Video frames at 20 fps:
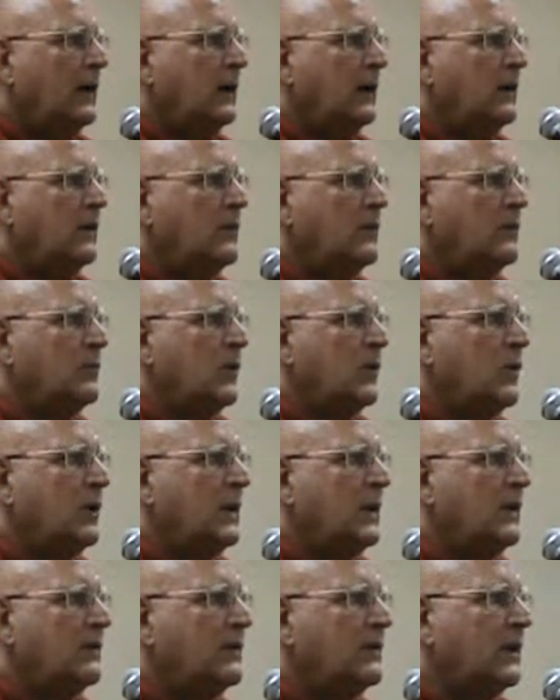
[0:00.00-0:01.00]
it is
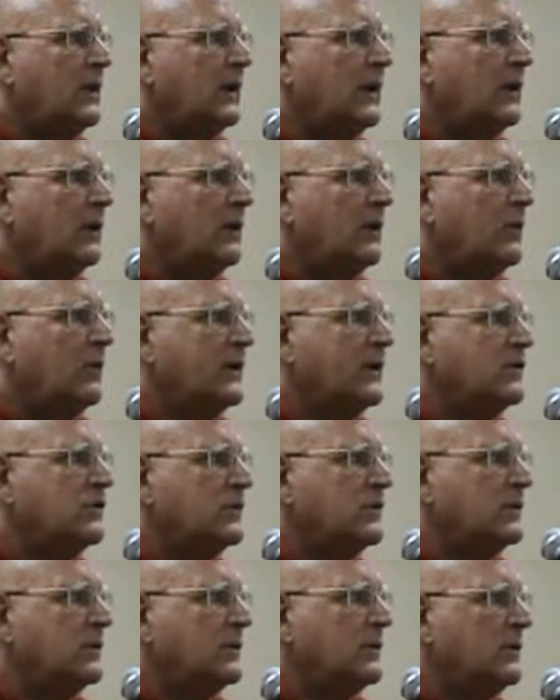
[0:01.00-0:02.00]
more or less like the
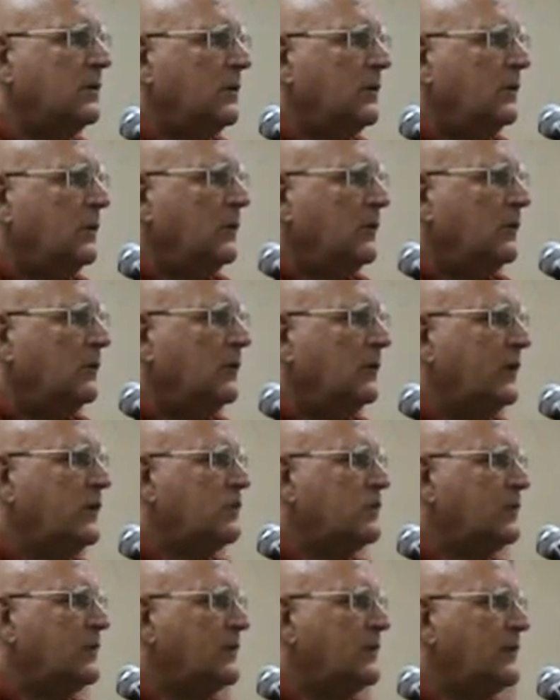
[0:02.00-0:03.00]
question,
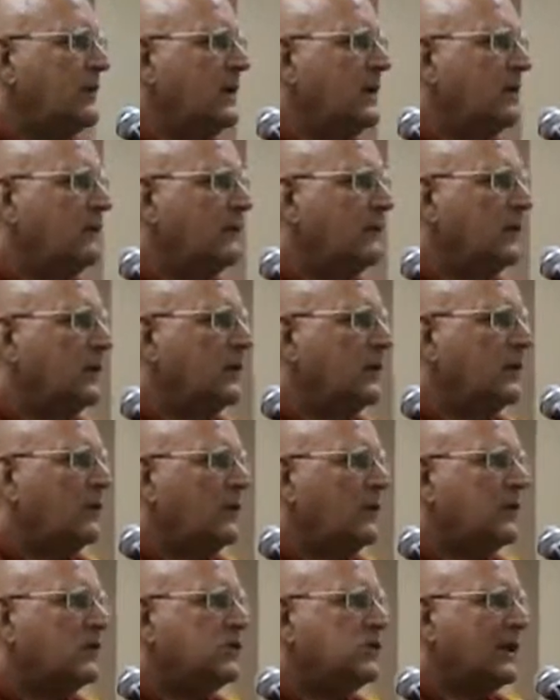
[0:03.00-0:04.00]
which was here
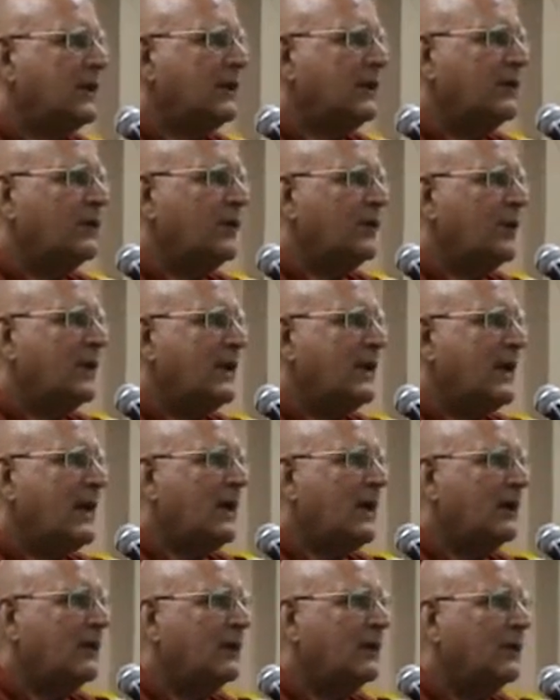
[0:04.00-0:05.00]
first, the chicken or
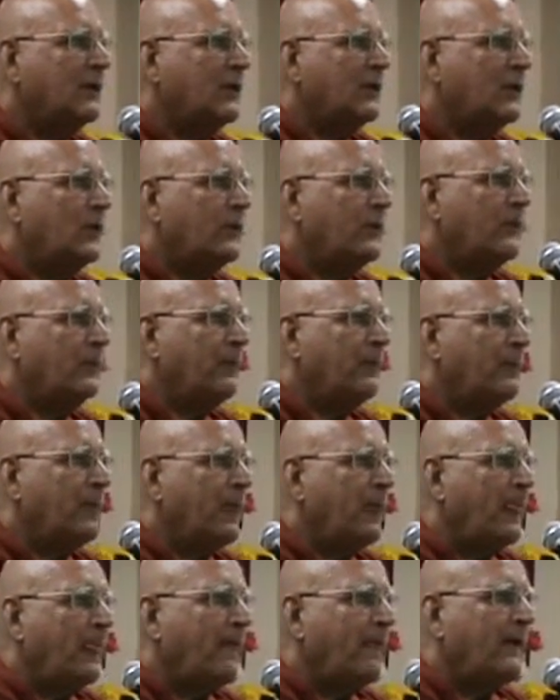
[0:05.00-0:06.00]
the egg,
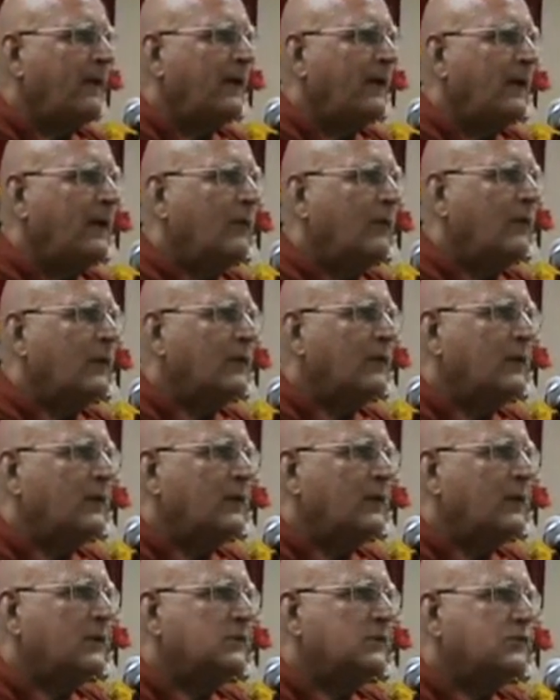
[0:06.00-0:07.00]

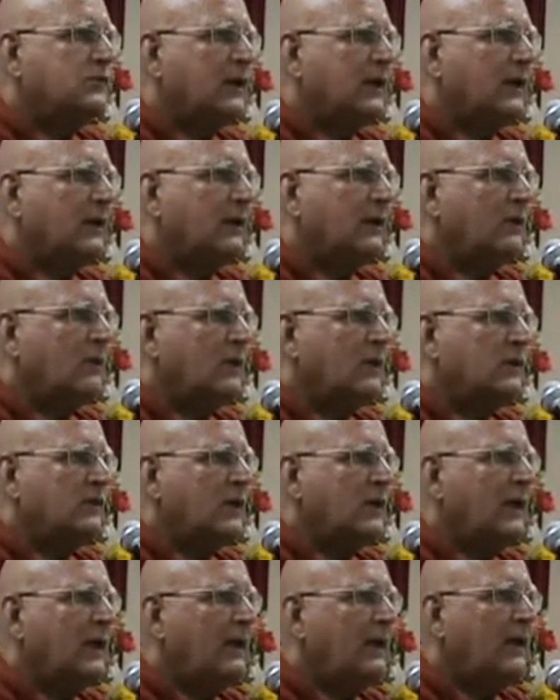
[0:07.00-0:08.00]
was it the chicken
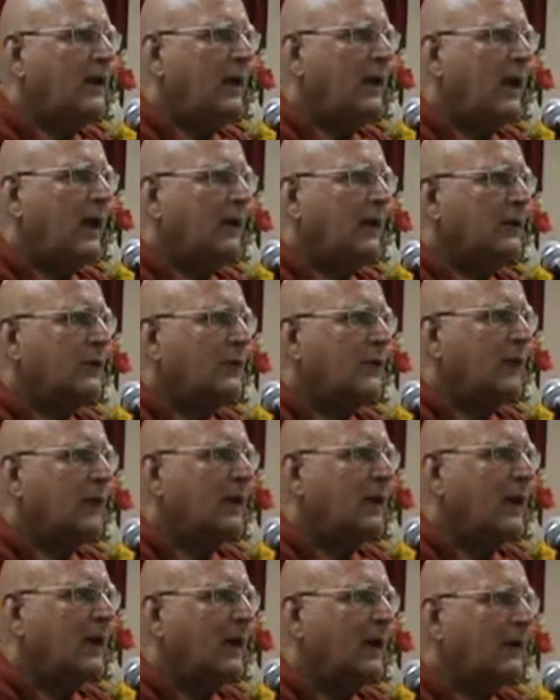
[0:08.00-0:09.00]
which laid the egg
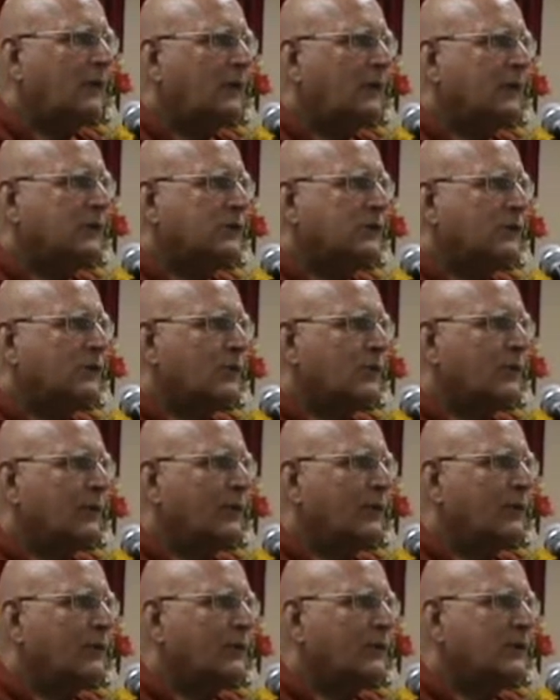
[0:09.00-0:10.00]
or the egg which
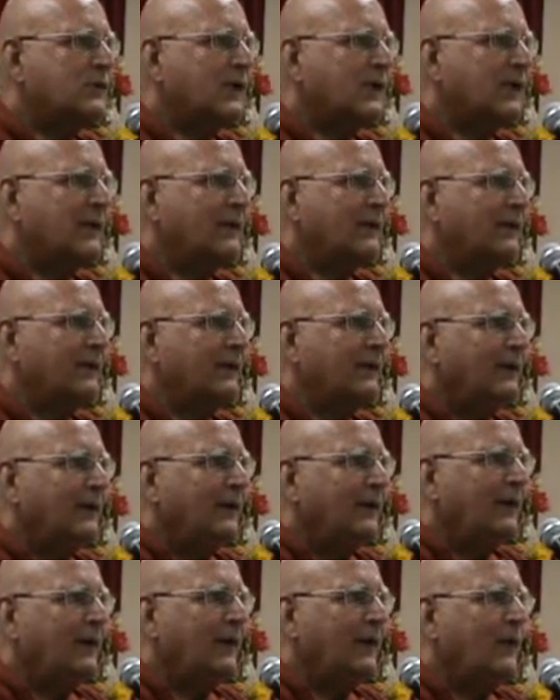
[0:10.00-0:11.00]
grew into a chicken?
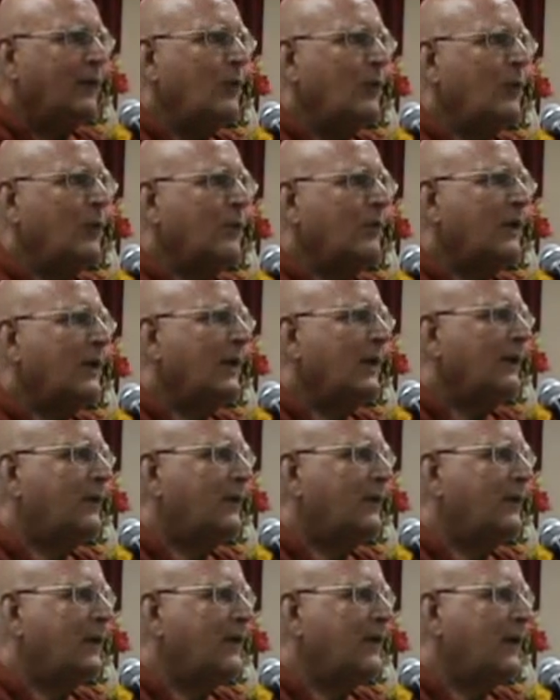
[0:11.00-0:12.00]
And who
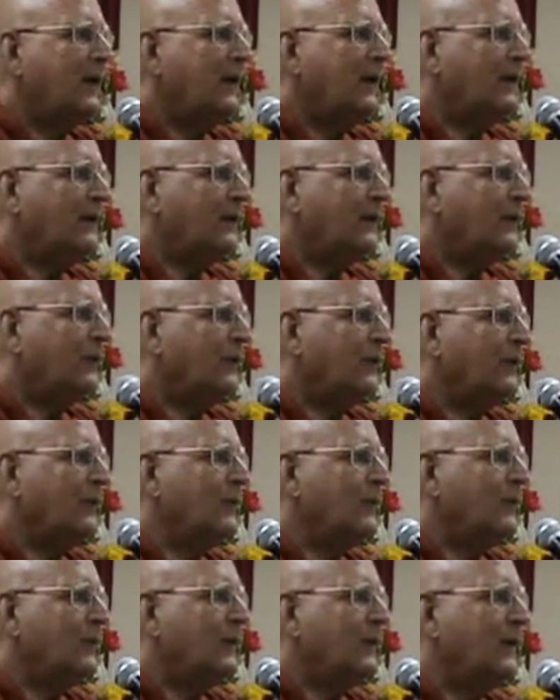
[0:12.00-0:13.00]
created that egg
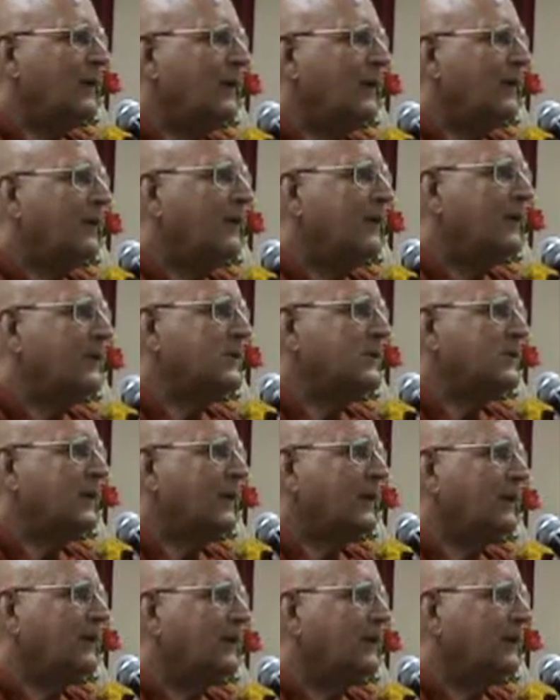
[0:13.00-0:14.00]
or who created
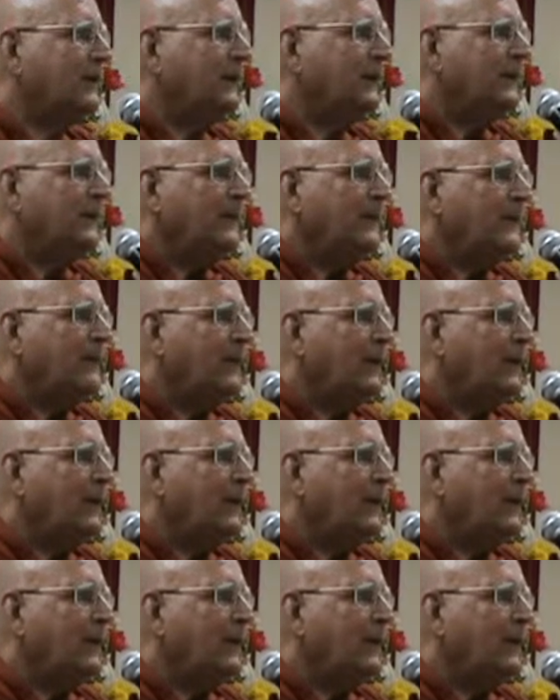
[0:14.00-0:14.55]
that chicken